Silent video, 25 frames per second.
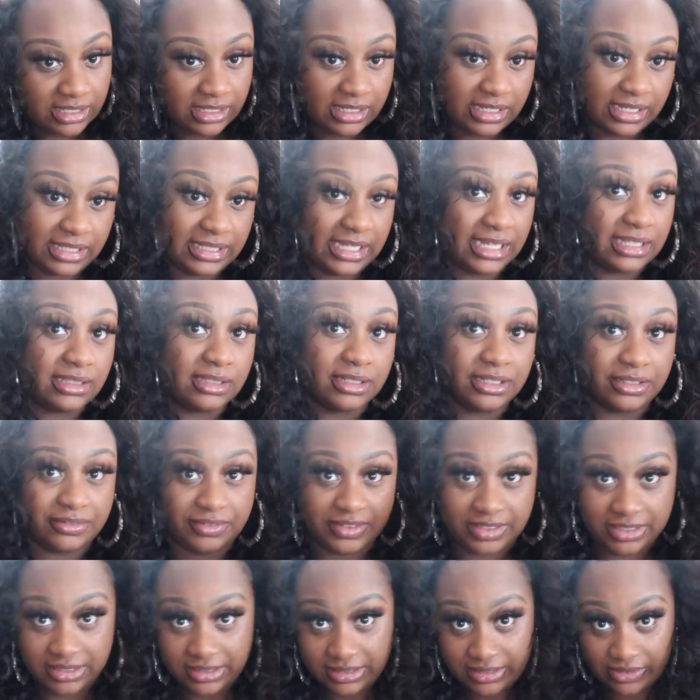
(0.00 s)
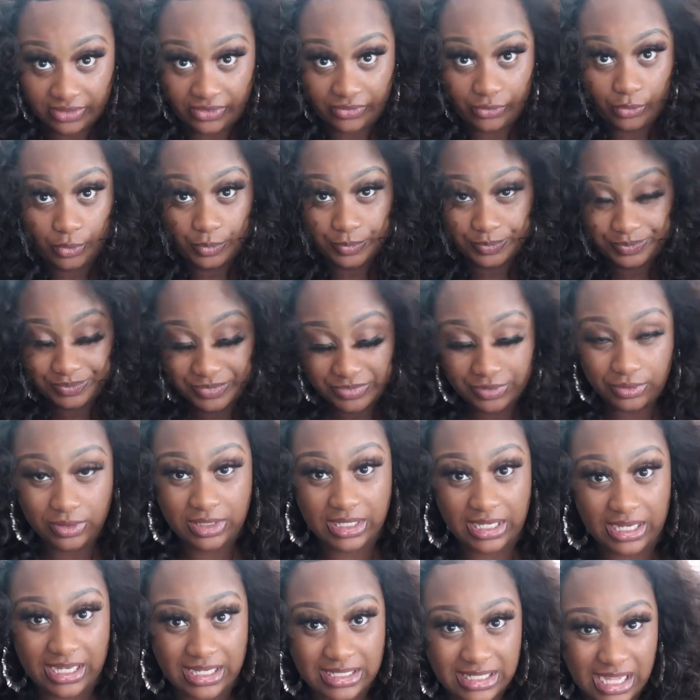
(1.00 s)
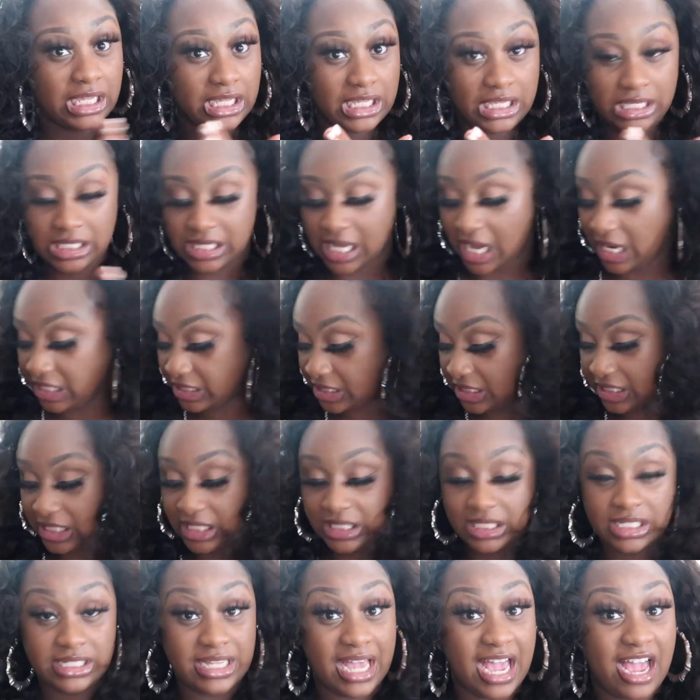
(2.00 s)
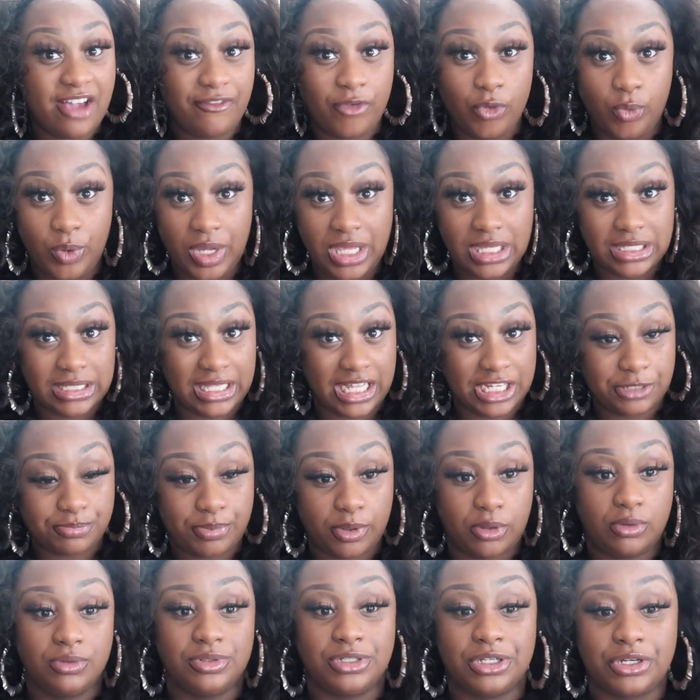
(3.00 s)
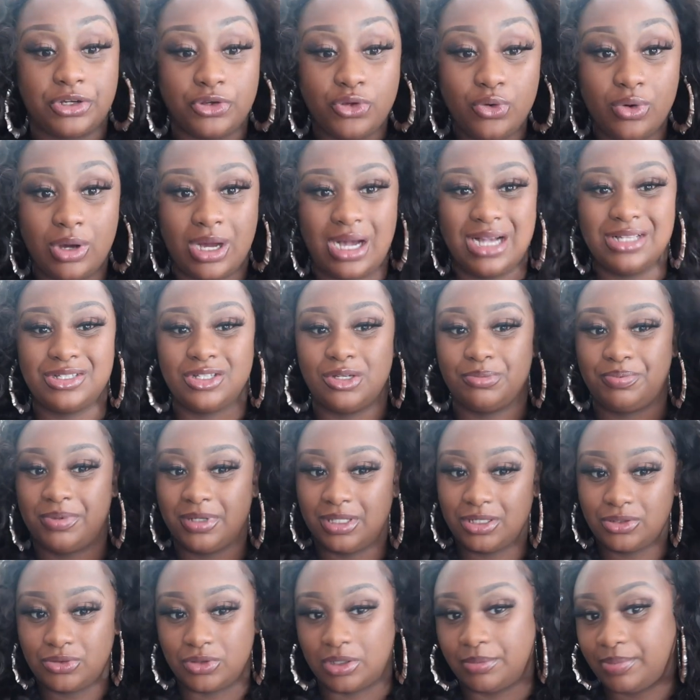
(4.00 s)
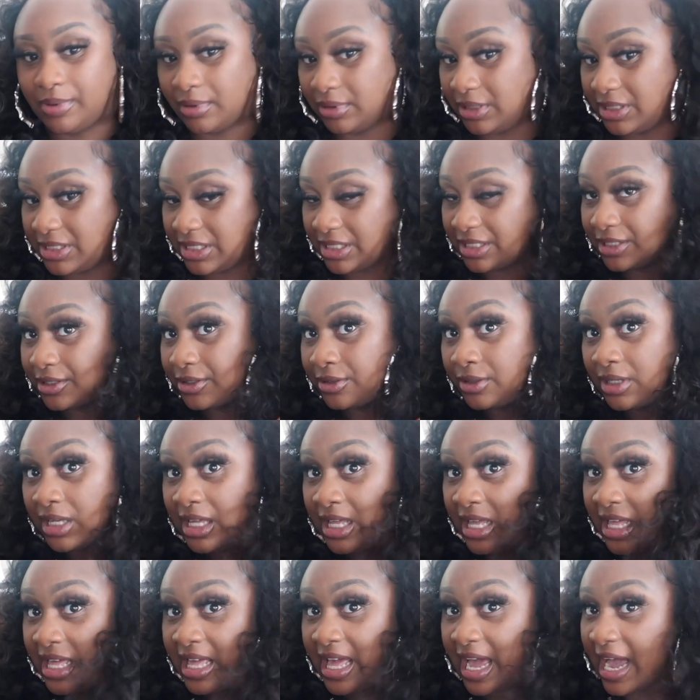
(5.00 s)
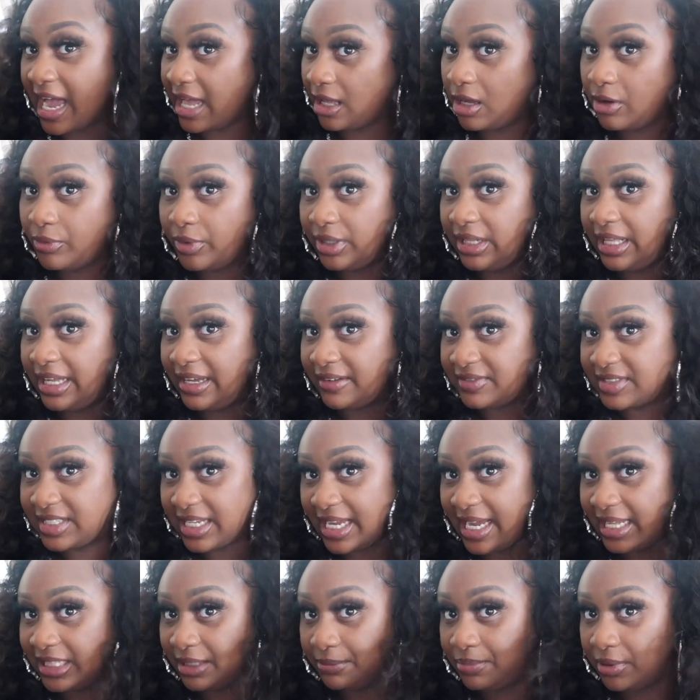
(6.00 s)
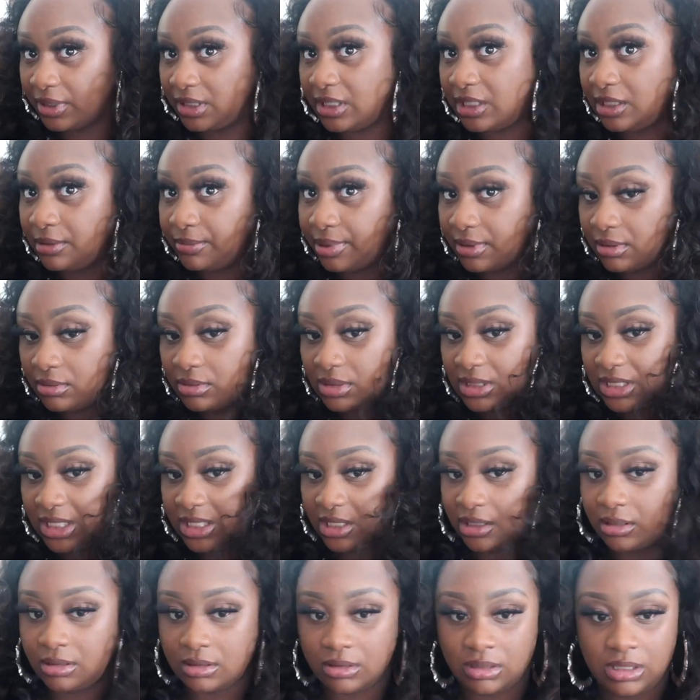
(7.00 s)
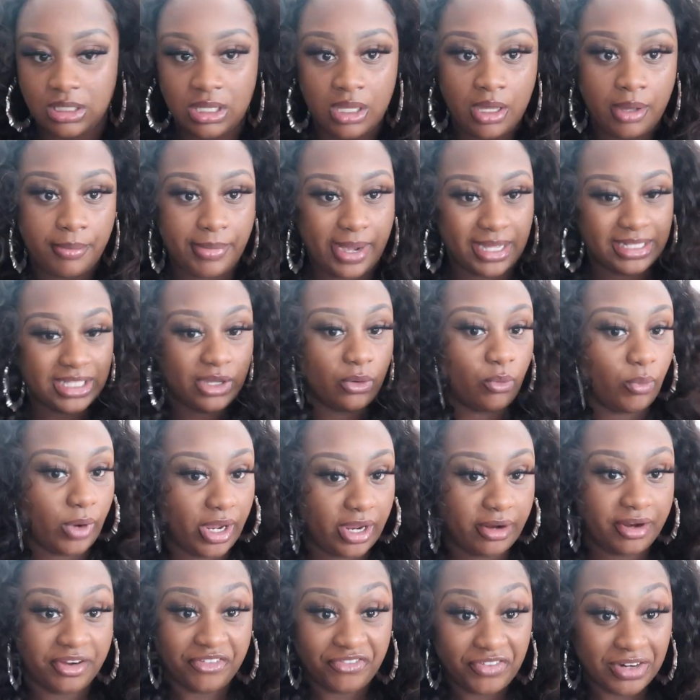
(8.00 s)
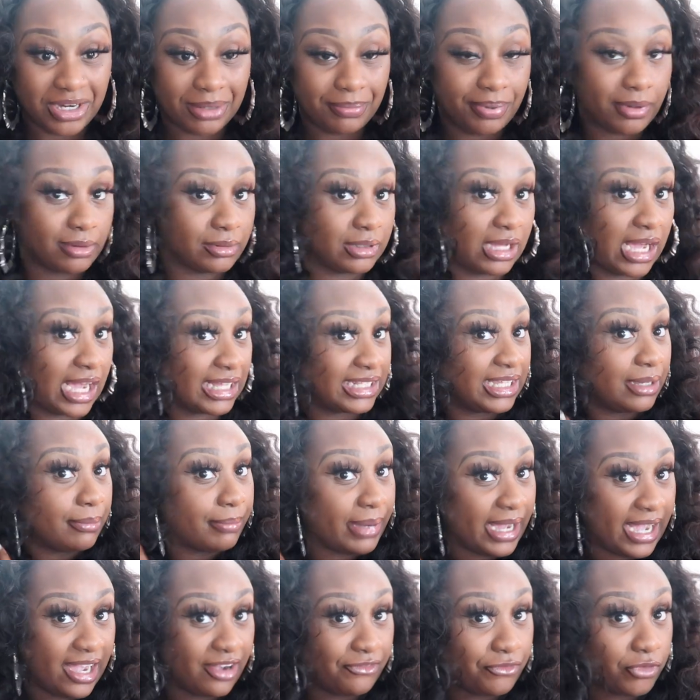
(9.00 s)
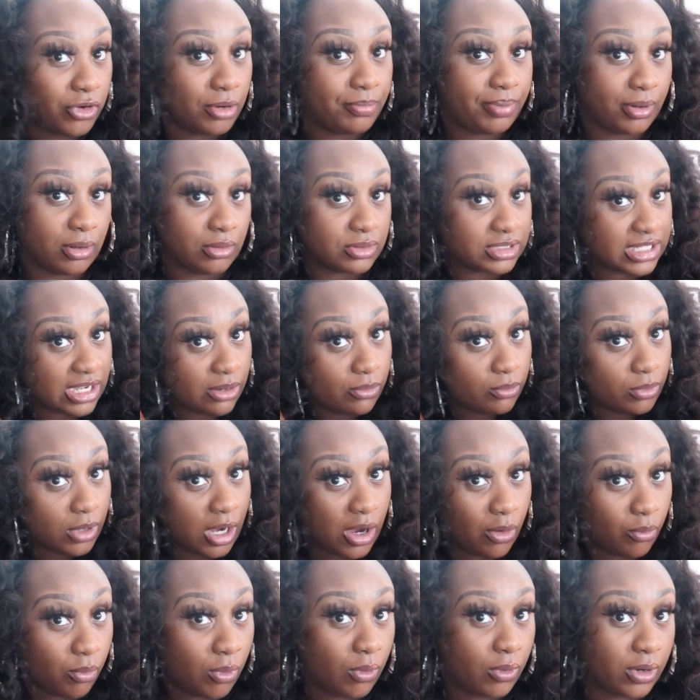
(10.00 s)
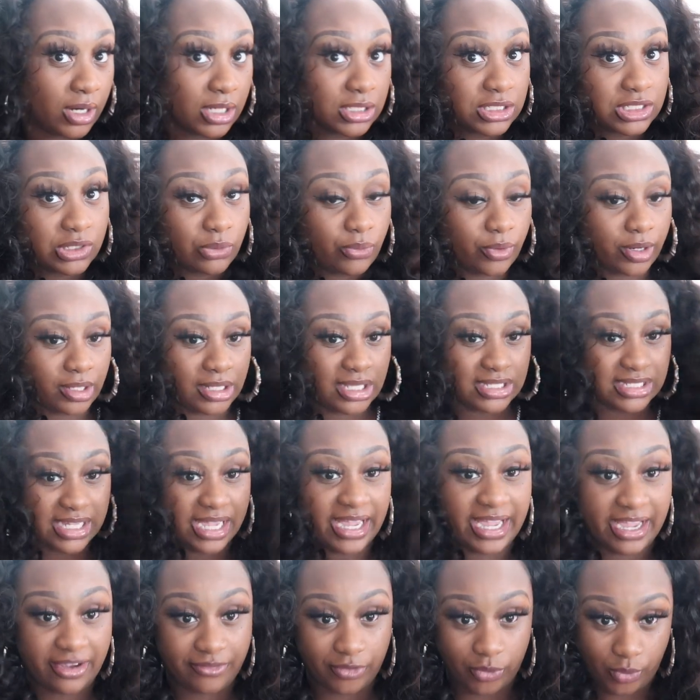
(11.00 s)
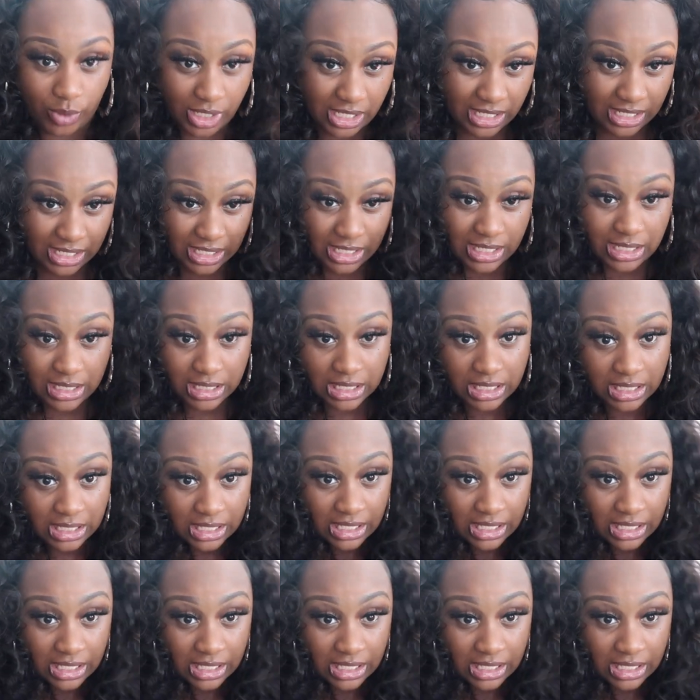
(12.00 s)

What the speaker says: And I love it. So you guys, y'all should get this half a wig slash ponytail, because you can also put it into a ponytail. I don't really have time to put it in a ponytail, but I didn't wear it for a ponytail. I didn't buy it for a ponytail. I wore it to wear it as a half a wig.